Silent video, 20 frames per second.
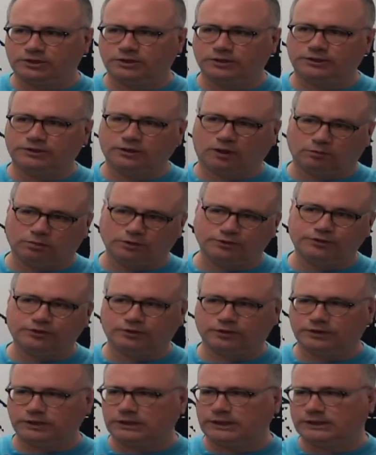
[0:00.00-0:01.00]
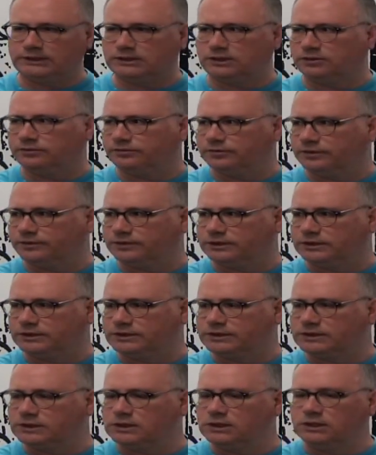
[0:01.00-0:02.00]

had doubled during the 1950s.